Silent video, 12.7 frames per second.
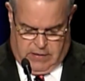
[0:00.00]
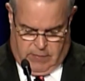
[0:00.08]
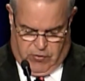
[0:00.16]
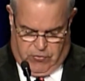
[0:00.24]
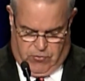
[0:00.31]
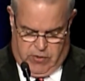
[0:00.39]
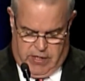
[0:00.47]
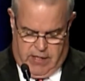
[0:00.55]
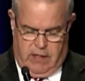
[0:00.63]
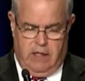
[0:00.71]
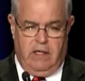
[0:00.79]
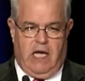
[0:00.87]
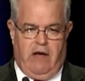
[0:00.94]
Number
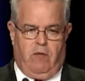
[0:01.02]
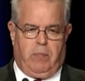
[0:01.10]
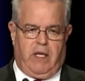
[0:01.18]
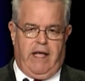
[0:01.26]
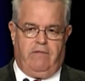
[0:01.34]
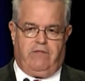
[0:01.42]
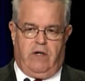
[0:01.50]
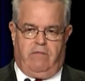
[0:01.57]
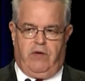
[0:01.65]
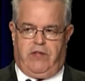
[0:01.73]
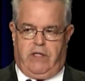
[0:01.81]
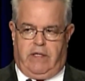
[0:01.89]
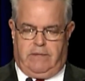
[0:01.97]
3, have a plan for
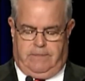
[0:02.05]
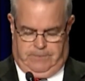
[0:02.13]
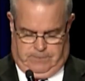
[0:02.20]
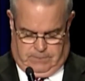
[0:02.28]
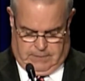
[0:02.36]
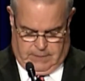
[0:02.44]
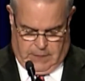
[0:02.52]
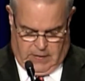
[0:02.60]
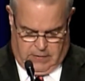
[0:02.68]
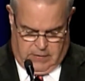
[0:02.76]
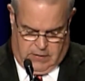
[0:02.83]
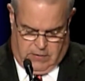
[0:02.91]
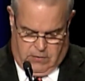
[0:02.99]
everything.
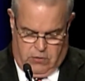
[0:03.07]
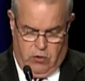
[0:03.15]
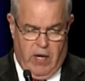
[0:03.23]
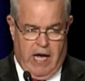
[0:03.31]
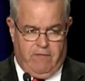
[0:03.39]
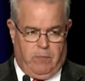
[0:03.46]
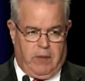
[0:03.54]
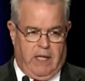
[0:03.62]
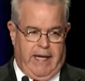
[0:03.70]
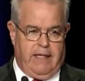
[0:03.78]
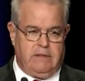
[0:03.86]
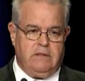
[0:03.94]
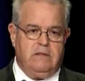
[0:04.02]
You have a
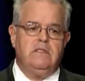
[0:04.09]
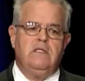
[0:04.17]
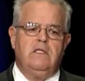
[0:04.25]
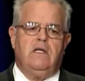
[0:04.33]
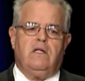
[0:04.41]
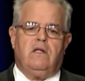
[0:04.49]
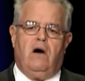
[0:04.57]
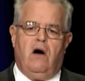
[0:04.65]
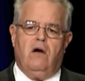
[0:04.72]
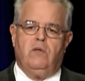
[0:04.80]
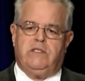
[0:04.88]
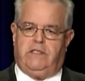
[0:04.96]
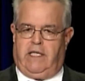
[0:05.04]
plan
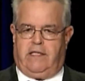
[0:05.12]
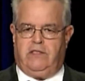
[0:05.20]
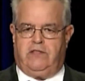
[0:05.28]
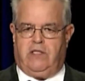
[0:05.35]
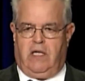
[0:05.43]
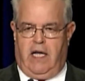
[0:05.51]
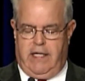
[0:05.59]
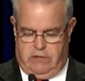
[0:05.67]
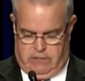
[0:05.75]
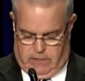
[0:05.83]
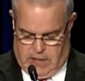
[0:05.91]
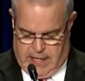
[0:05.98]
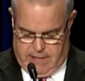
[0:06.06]
along with the Texas Alliance
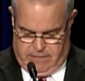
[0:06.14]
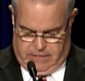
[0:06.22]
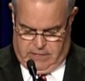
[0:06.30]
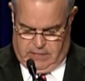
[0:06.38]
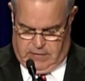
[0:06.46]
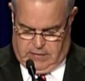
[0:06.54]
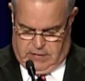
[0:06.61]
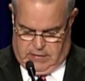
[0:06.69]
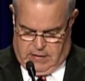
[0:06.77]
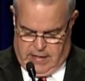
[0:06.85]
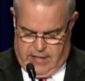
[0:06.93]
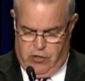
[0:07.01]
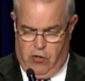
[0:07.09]
for Life,
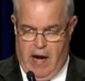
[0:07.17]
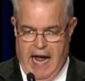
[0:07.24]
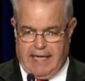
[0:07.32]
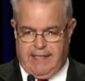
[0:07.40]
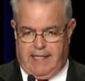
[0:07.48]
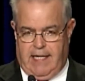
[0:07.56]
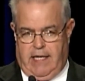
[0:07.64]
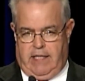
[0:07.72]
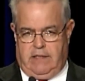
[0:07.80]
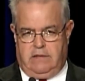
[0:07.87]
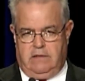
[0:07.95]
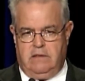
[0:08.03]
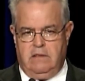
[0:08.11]
and you're acting on
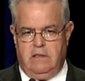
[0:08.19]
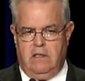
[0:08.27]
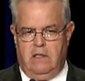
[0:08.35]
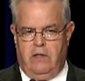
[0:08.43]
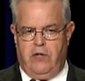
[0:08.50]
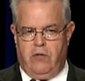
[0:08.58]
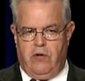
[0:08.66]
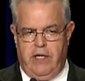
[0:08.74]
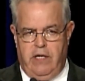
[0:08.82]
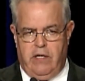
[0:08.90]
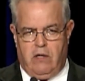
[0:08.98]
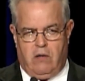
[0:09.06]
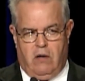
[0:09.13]
it. You're
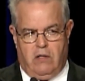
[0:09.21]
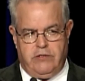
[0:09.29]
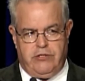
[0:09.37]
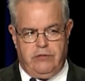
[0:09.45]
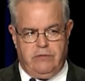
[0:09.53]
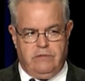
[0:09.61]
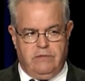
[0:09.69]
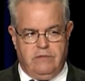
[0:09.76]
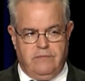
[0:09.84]
here, aren't you?